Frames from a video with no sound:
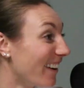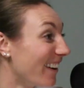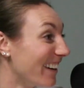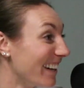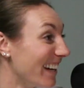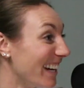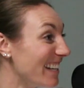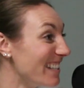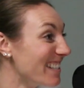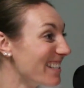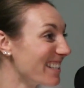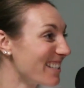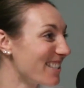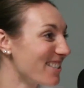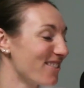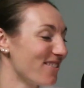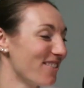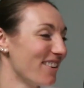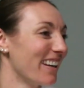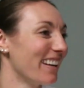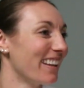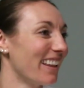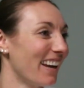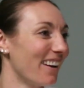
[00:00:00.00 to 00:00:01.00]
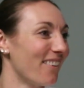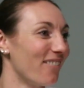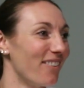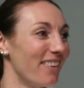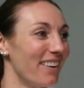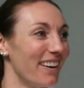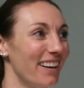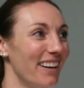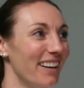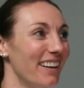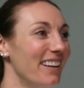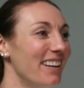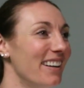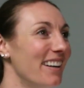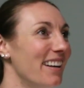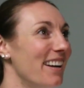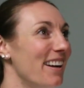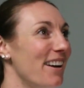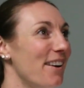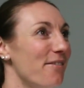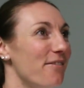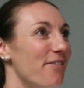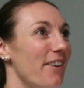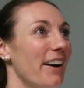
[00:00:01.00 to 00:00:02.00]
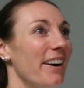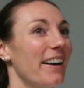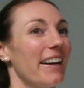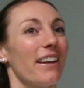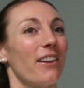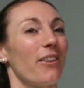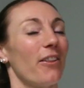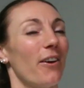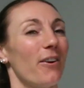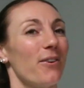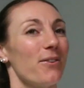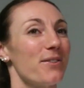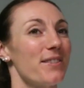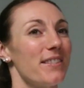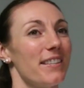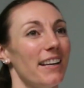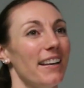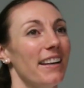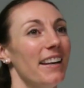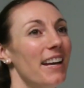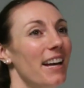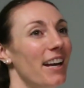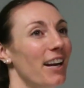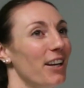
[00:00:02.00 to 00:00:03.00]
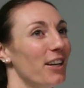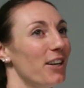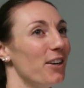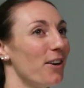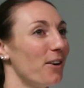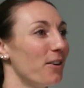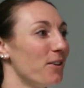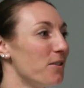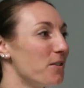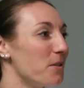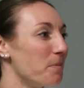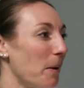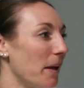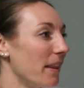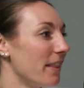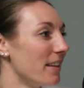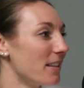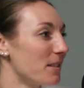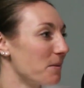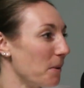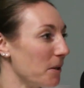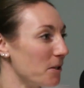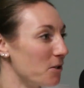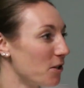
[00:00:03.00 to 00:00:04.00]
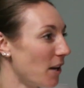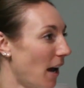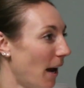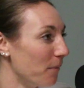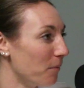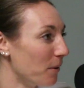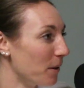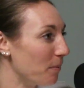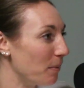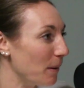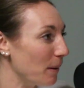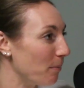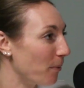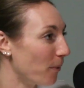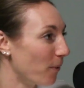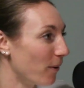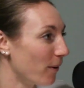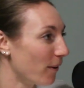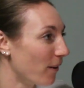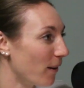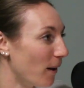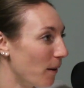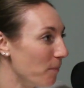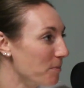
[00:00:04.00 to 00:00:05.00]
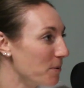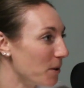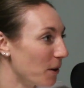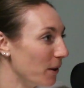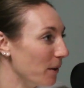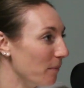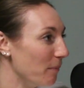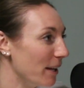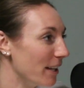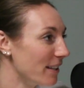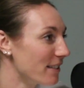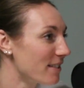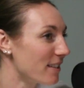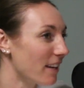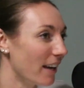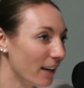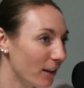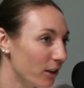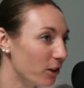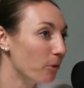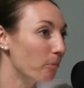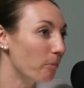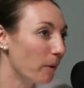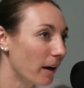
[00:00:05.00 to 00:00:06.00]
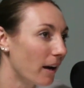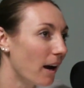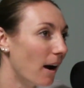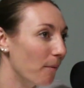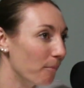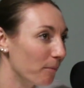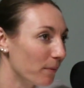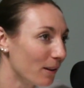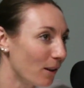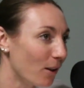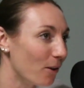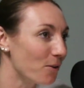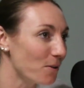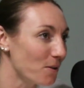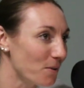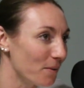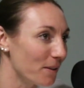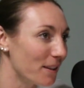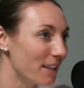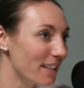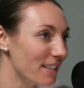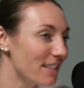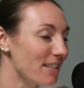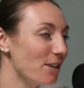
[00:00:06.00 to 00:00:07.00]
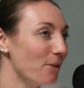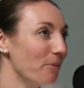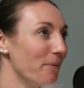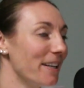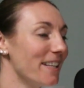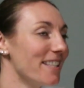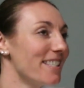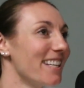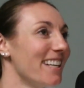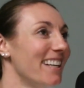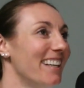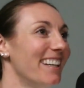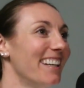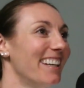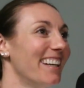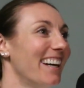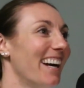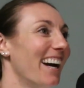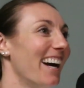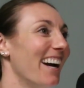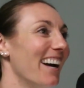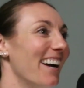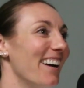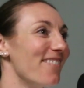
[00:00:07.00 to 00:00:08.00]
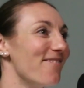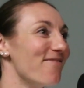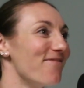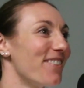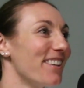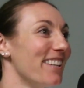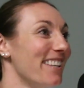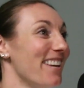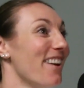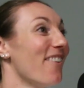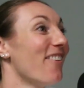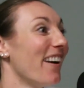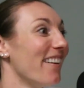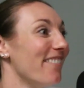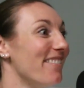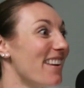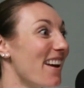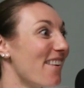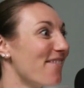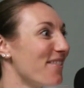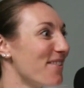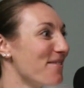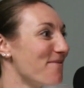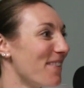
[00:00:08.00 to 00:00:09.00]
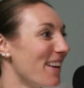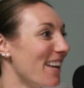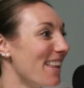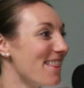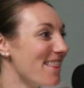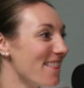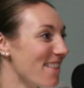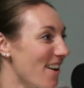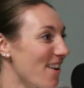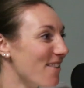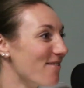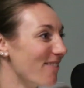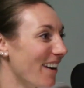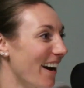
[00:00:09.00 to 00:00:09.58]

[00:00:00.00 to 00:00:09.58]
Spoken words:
our industry. Like we're very close, and you spend this much time with people at club tournaments, like you become close with these humans. But no, I've never been the